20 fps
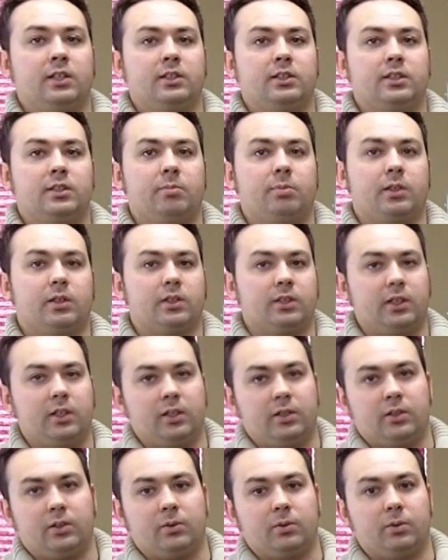
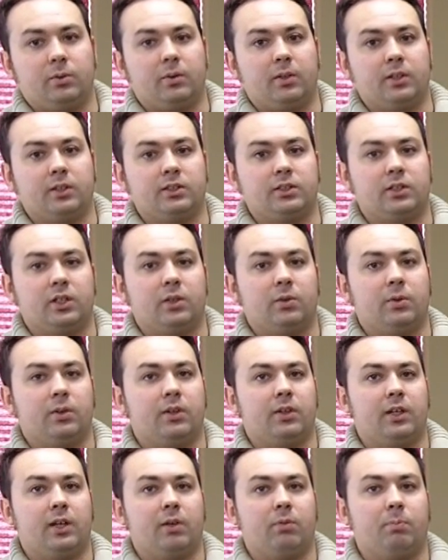Typically, we'll want to start
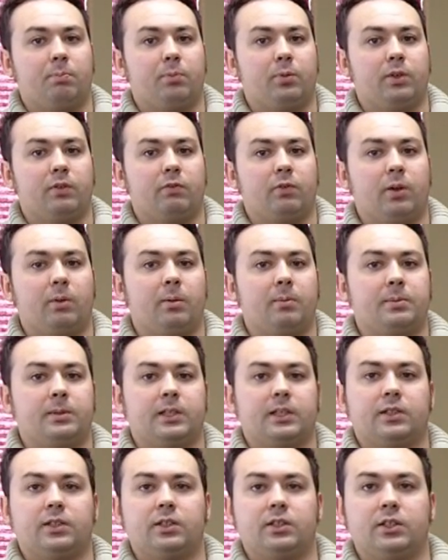with a brief warm-up
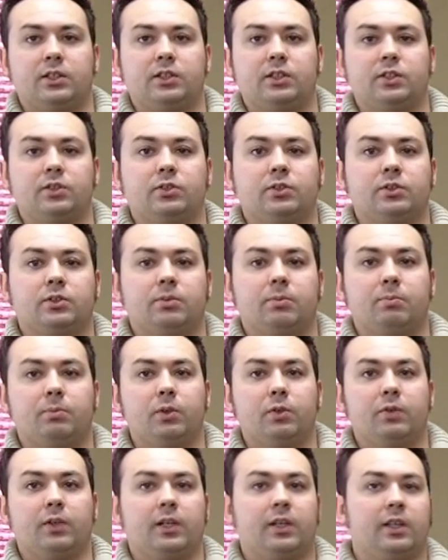to get the tissues
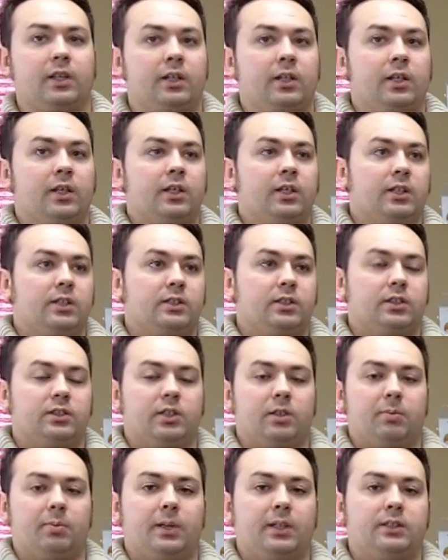moving.
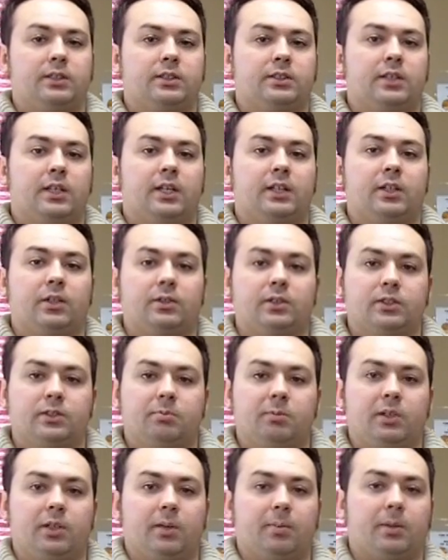Since our patient's diagnosis
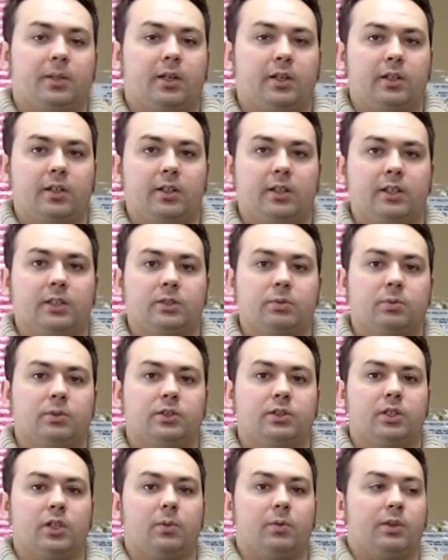is medial epicondylitis,
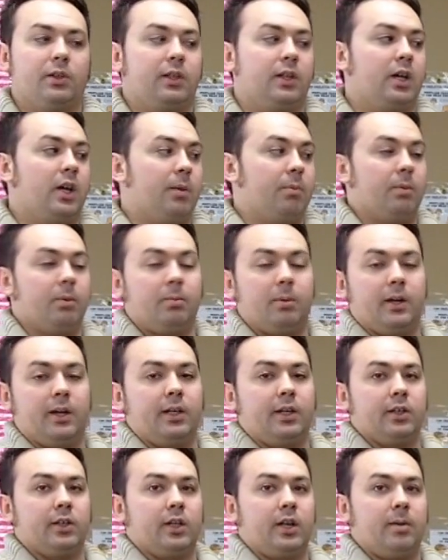we'll start with the upper
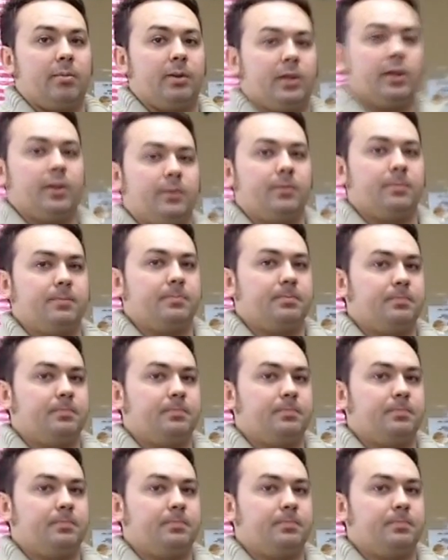body ergometer.